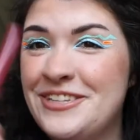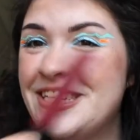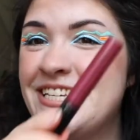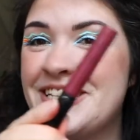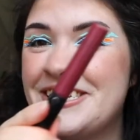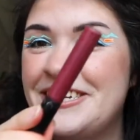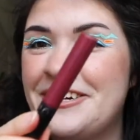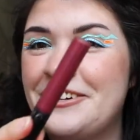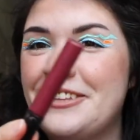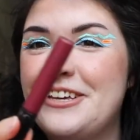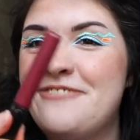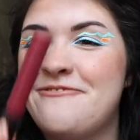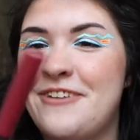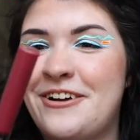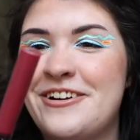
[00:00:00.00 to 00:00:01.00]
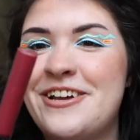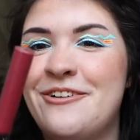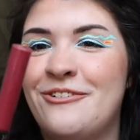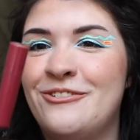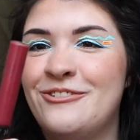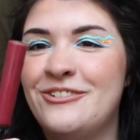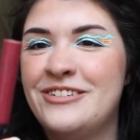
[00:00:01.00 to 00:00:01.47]
this is clearly very
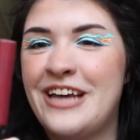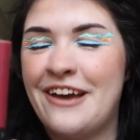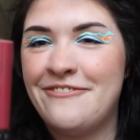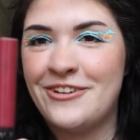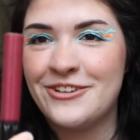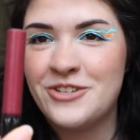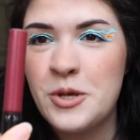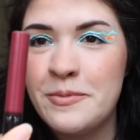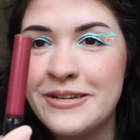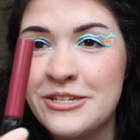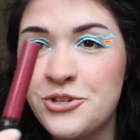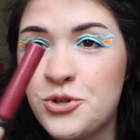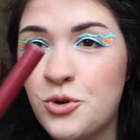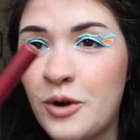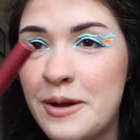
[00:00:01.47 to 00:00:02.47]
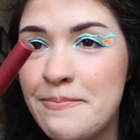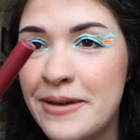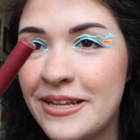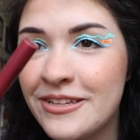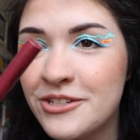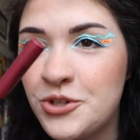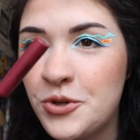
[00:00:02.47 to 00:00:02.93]
old. I've also been
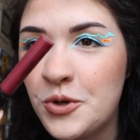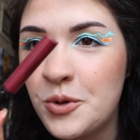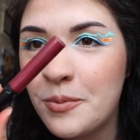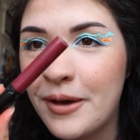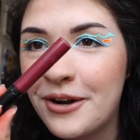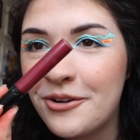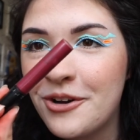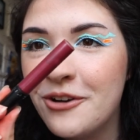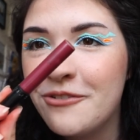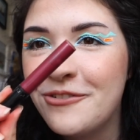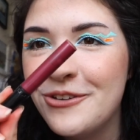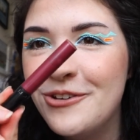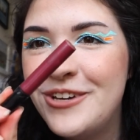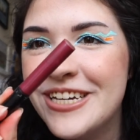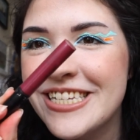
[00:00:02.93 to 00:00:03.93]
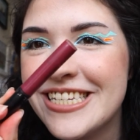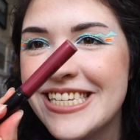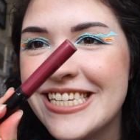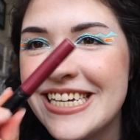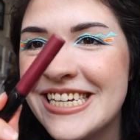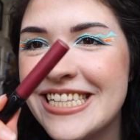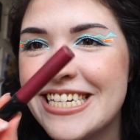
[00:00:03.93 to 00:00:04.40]
scraping the tube. I don't know if you can
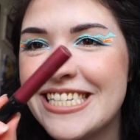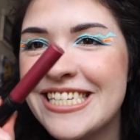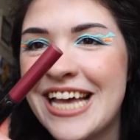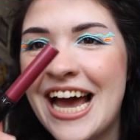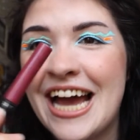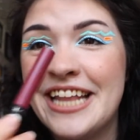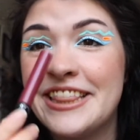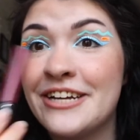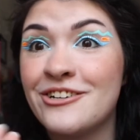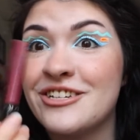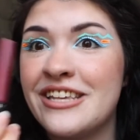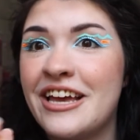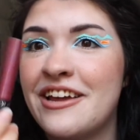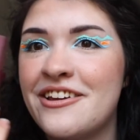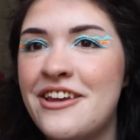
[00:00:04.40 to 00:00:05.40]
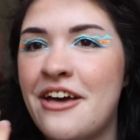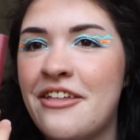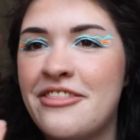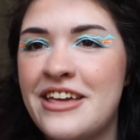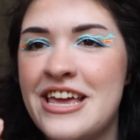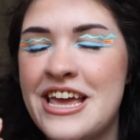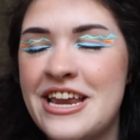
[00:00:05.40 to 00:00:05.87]
see the side. There's like
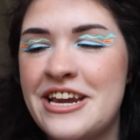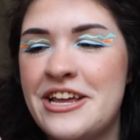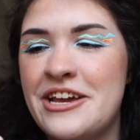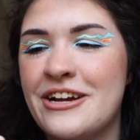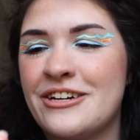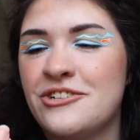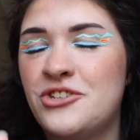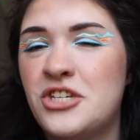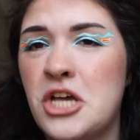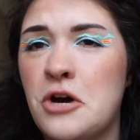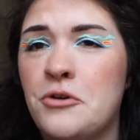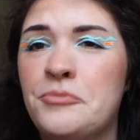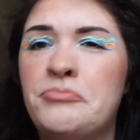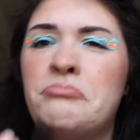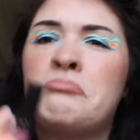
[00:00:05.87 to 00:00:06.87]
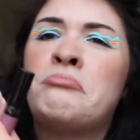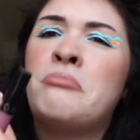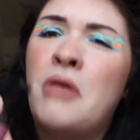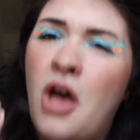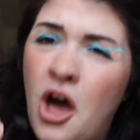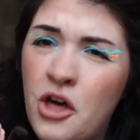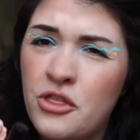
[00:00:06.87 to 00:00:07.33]
nothing in here. So
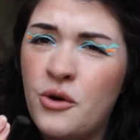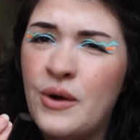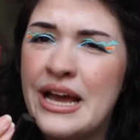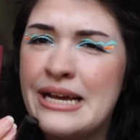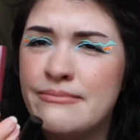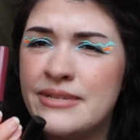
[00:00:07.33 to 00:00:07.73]
although I am